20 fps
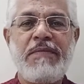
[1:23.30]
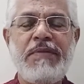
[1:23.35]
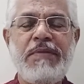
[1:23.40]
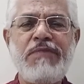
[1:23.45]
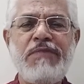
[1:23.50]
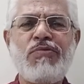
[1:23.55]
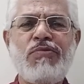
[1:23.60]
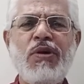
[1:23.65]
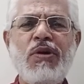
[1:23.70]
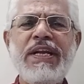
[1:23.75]

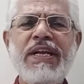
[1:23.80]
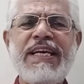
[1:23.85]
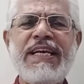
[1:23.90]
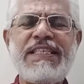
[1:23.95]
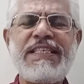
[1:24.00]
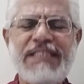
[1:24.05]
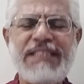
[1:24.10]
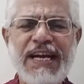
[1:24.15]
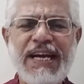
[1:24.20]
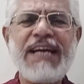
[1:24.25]
But what
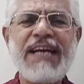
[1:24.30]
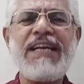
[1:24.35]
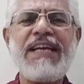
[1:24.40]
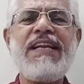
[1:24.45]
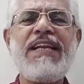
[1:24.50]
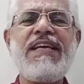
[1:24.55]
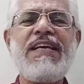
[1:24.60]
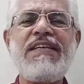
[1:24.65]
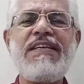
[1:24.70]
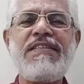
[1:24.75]

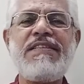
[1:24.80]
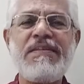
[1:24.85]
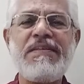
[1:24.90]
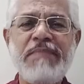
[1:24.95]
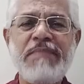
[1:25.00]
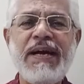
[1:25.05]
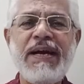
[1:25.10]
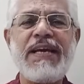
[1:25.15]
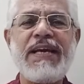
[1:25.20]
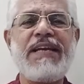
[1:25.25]
exactly is the
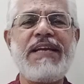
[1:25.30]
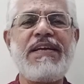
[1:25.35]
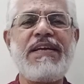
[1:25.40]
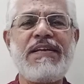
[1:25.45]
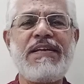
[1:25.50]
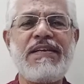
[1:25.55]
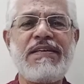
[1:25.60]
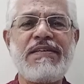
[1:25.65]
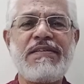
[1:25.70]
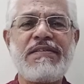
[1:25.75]

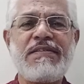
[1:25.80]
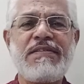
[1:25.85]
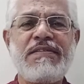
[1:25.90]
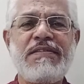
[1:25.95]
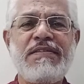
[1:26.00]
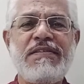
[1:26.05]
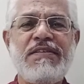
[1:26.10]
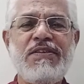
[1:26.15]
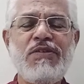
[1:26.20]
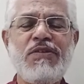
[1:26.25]
mind?
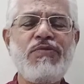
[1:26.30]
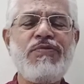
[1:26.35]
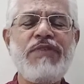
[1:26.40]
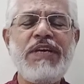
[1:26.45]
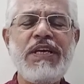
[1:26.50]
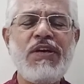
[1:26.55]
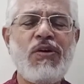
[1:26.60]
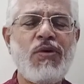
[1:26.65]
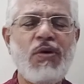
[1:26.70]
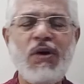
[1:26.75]
You know,
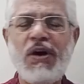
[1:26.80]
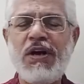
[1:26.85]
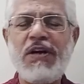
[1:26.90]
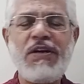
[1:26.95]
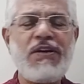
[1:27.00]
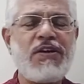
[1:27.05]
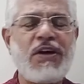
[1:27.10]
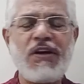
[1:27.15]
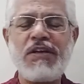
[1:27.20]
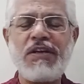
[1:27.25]
we go
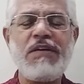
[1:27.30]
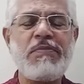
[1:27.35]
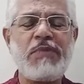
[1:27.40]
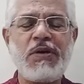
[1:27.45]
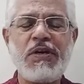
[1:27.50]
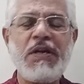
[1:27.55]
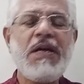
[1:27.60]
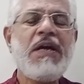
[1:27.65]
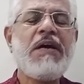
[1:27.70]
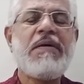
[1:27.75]
on talking
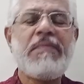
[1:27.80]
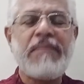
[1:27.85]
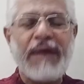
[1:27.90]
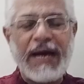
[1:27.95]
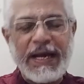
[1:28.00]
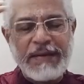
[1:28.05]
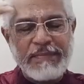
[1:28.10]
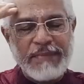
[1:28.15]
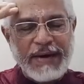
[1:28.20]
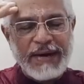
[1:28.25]
about
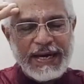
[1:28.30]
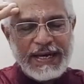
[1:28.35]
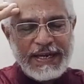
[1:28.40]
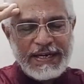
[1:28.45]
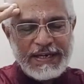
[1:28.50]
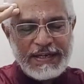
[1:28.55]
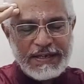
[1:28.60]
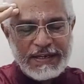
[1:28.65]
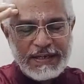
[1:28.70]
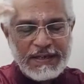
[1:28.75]
my
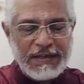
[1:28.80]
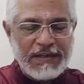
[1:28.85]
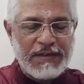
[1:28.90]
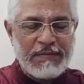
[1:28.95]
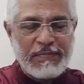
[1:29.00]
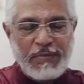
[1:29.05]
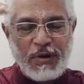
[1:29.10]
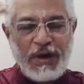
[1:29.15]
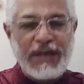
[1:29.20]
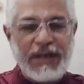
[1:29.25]
mind
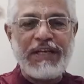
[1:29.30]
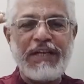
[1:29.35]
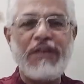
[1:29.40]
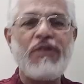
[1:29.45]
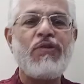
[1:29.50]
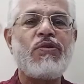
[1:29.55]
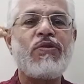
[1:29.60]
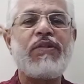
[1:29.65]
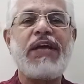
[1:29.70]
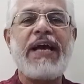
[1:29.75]

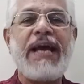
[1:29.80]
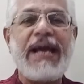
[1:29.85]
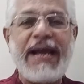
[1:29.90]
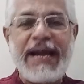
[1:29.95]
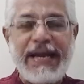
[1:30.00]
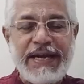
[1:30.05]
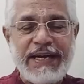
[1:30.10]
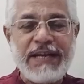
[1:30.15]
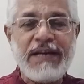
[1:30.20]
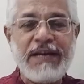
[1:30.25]
pointing to the
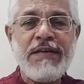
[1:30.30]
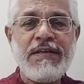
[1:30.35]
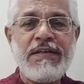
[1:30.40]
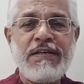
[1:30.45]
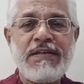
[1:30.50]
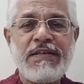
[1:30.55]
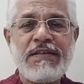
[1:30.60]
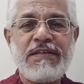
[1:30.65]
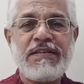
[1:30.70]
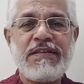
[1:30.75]
head,
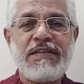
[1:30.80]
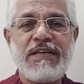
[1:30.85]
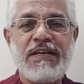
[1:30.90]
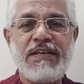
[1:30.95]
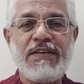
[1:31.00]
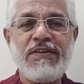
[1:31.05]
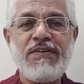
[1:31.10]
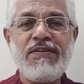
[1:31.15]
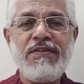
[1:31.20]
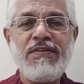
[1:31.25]
you
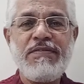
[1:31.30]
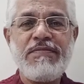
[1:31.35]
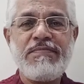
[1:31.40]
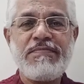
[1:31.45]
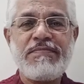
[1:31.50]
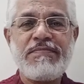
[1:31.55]
know.